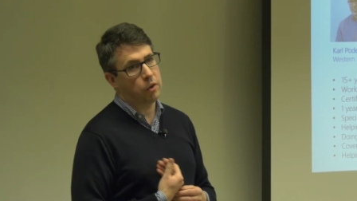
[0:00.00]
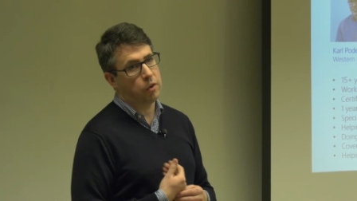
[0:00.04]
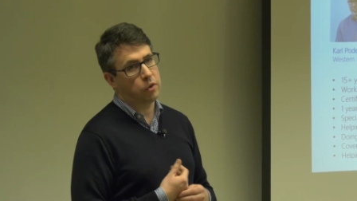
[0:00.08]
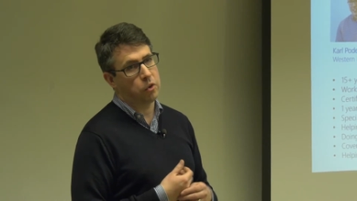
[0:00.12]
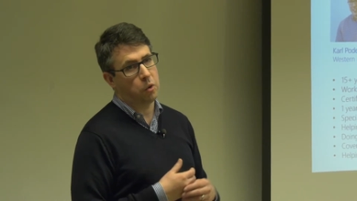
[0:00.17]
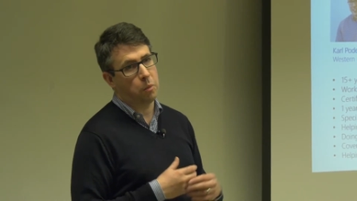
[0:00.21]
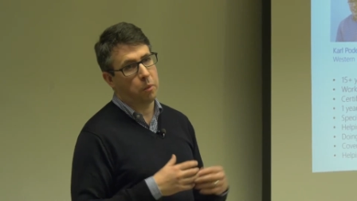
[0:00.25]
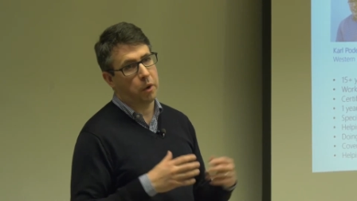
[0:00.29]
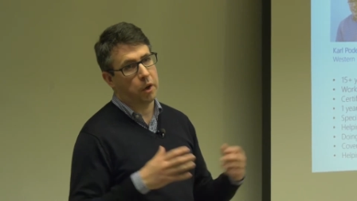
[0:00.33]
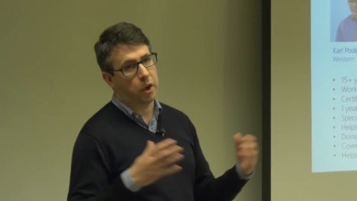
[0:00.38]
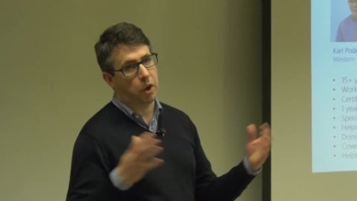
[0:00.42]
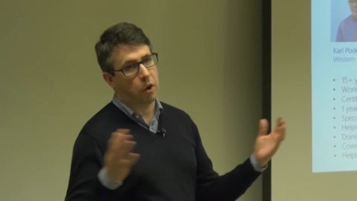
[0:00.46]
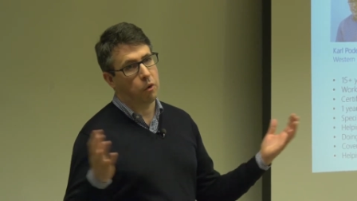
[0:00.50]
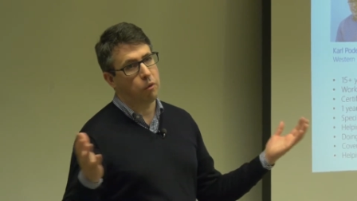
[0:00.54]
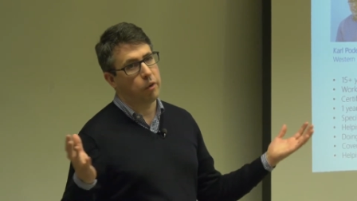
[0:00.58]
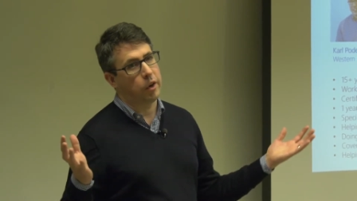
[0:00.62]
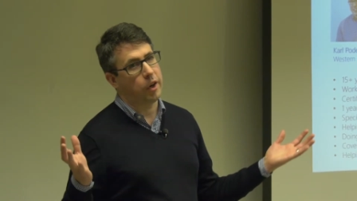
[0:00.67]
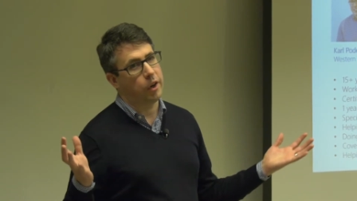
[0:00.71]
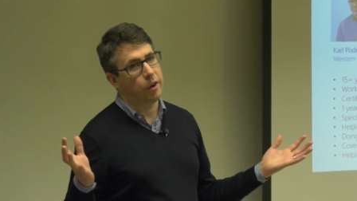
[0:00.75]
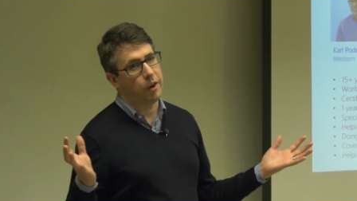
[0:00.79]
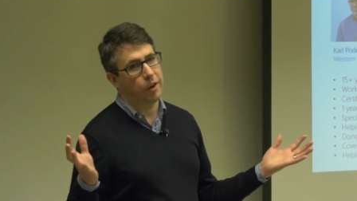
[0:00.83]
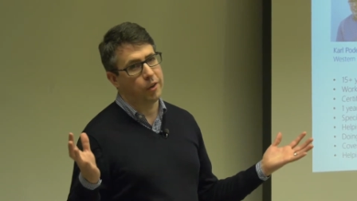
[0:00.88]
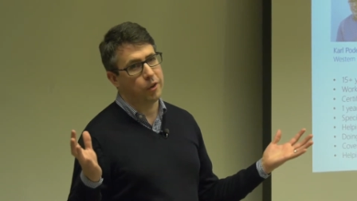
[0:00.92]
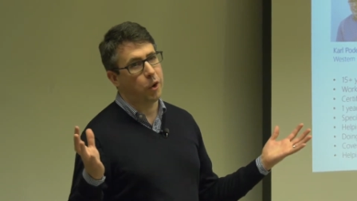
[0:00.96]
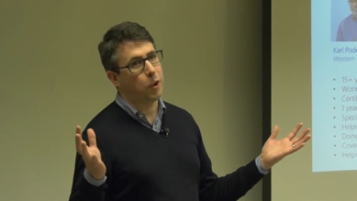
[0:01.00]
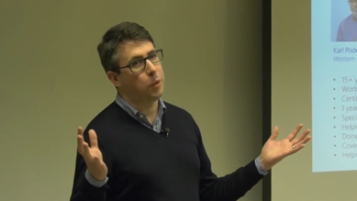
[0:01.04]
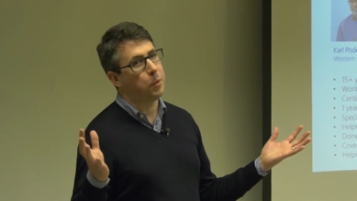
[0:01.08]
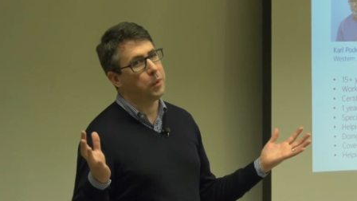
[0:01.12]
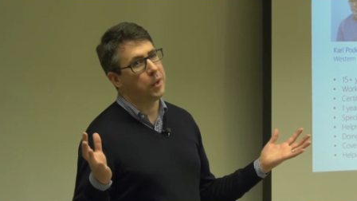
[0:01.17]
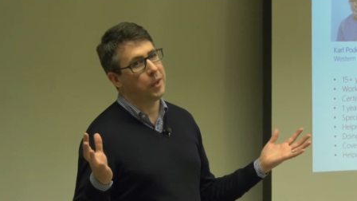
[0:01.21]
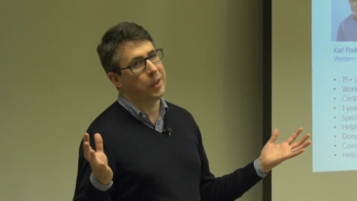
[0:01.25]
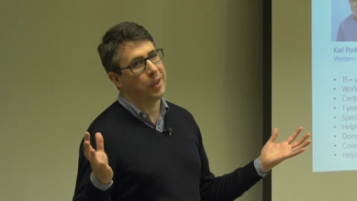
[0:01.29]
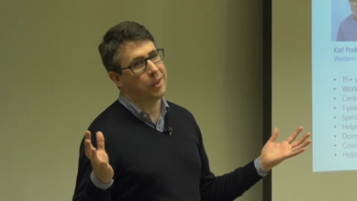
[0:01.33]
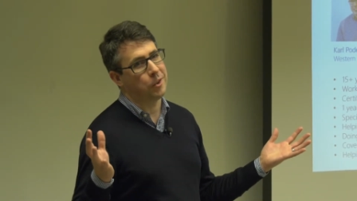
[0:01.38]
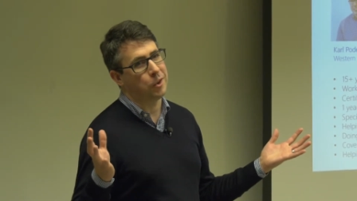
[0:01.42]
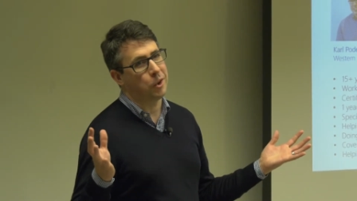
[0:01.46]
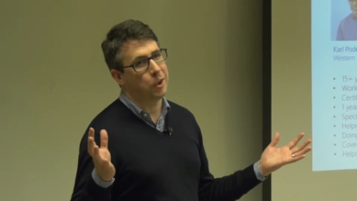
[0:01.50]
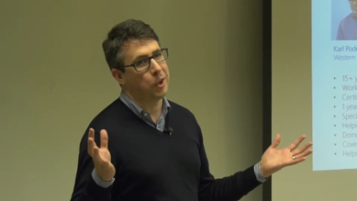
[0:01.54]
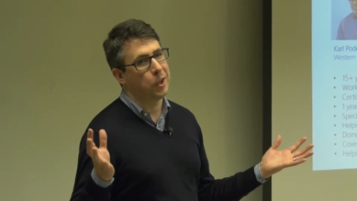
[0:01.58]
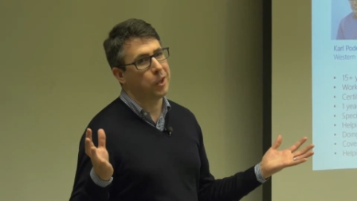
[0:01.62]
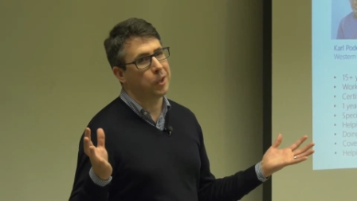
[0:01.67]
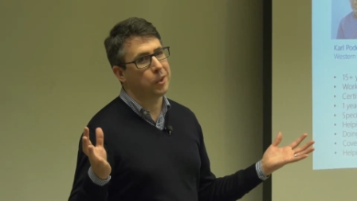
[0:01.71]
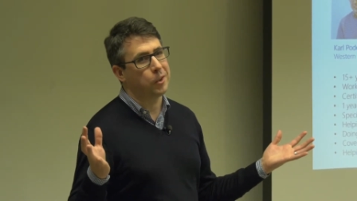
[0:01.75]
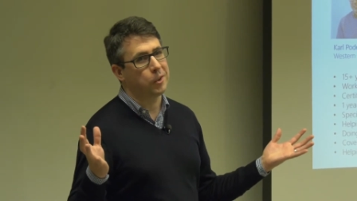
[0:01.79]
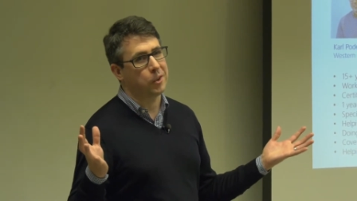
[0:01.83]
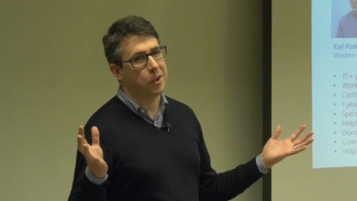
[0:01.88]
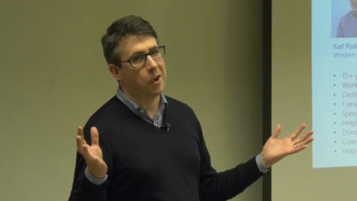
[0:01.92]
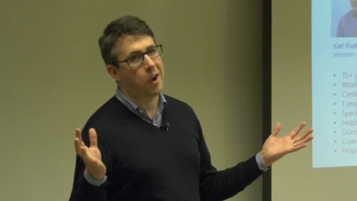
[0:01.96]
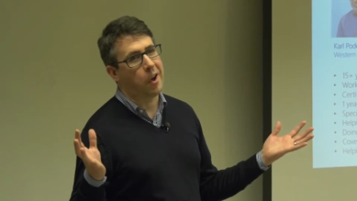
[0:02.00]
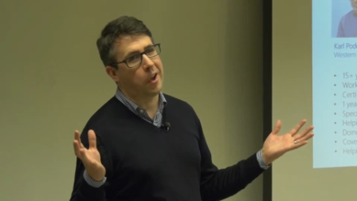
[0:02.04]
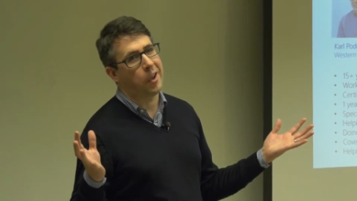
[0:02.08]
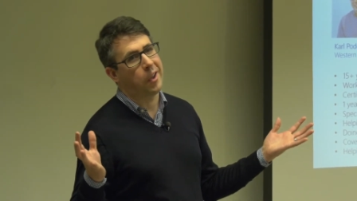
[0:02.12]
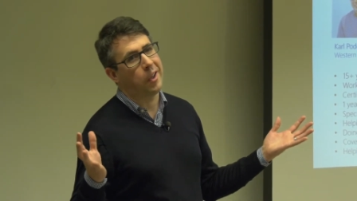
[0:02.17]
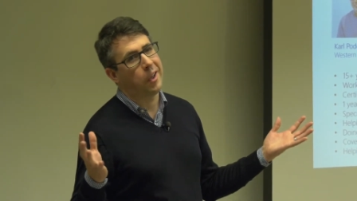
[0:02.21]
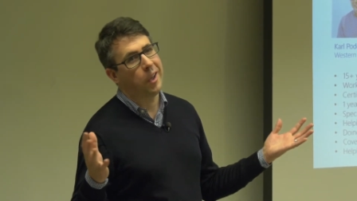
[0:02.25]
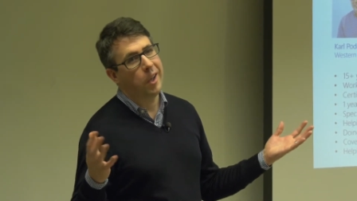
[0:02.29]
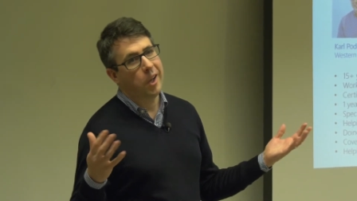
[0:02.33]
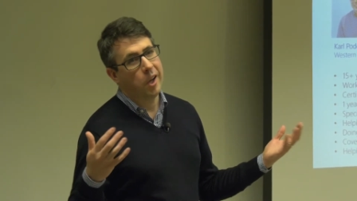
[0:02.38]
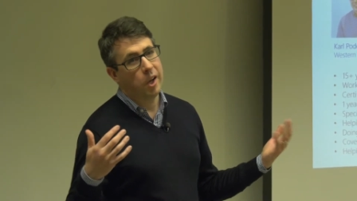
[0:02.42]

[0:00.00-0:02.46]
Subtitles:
so my career has all been as a Linux guy.